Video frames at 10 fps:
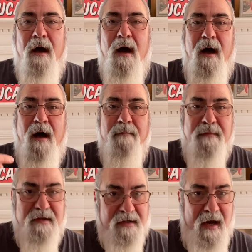
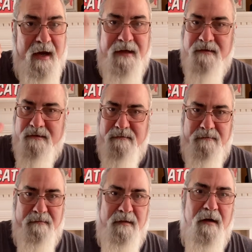The signs,
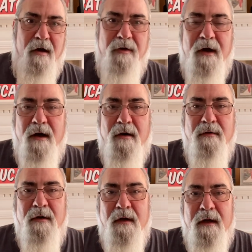y'all
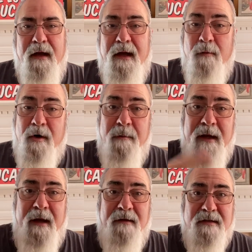know. And we're going to
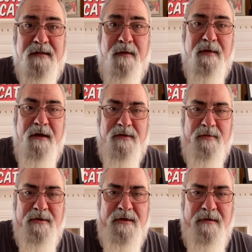be announcing something
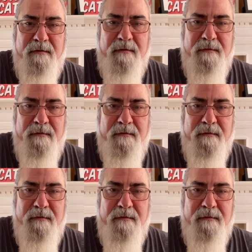else real soon.